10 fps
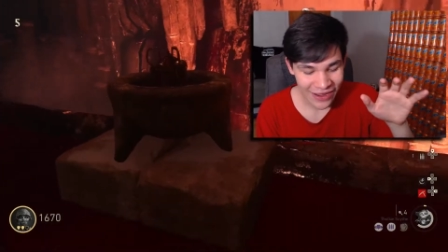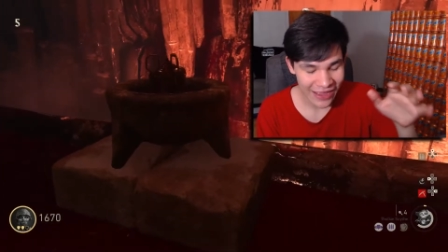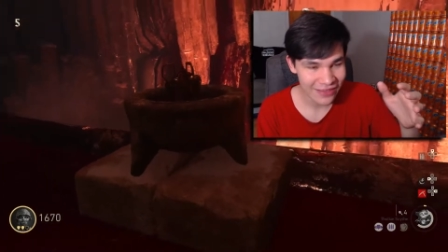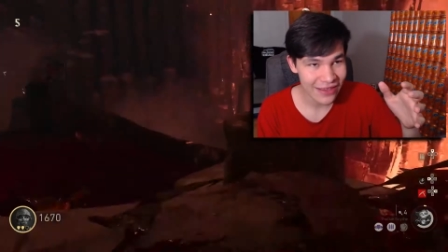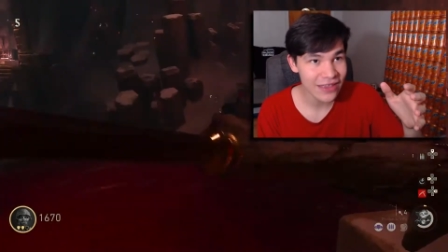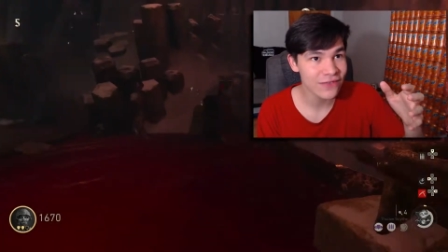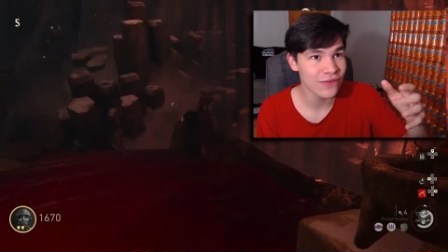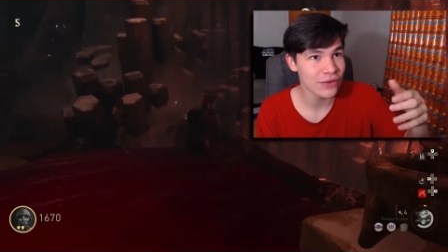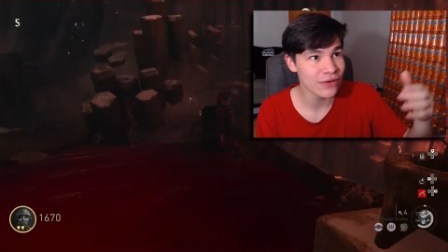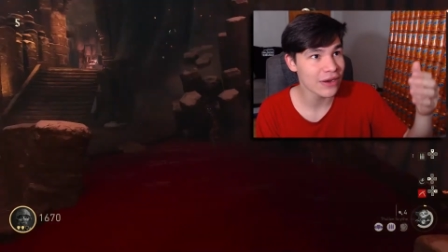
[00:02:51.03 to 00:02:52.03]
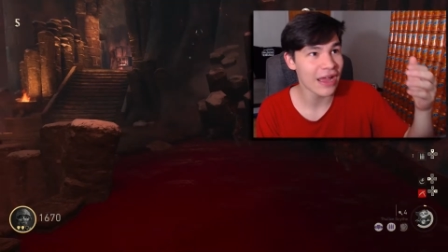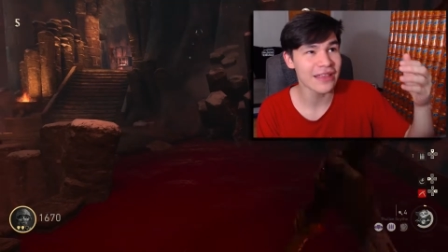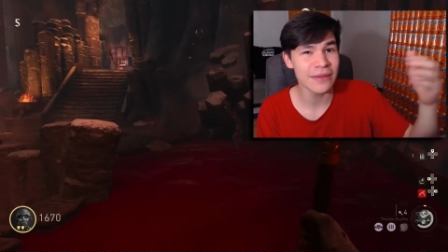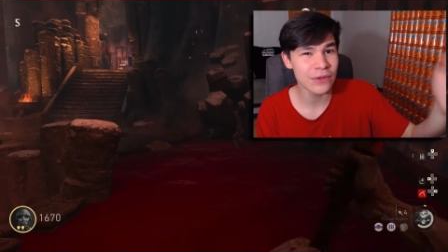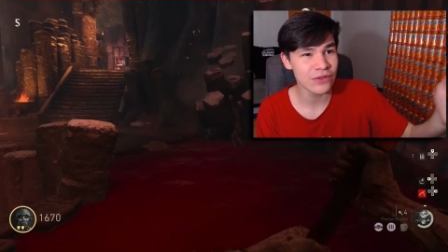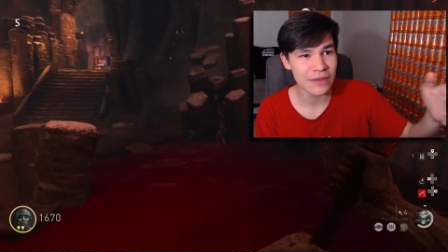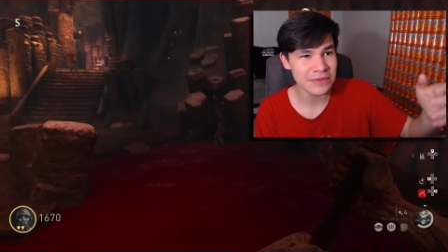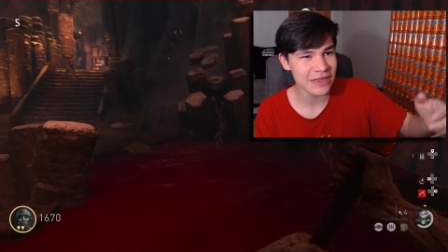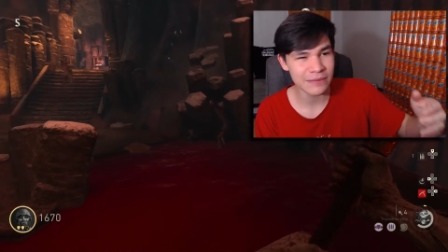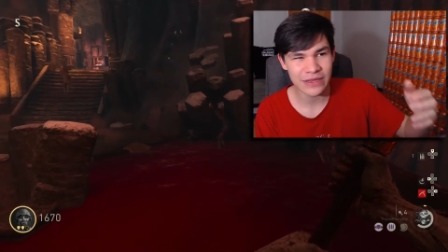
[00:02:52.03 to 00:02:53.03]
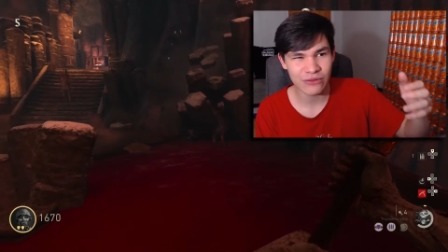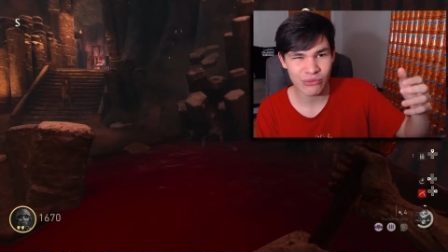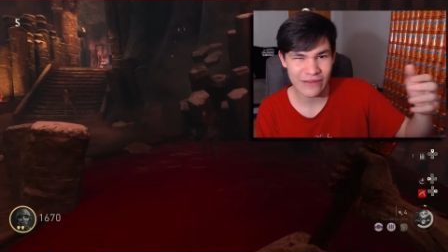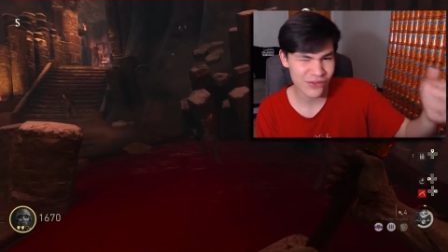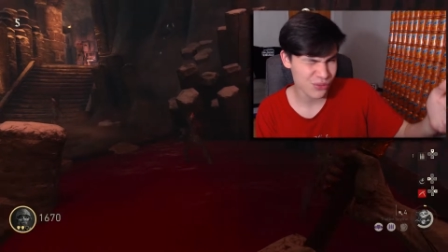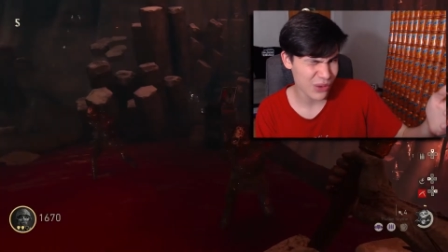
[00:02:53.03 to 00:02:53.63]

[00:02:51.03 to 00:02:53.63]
And I guess for IW zombies, that'd be Raven the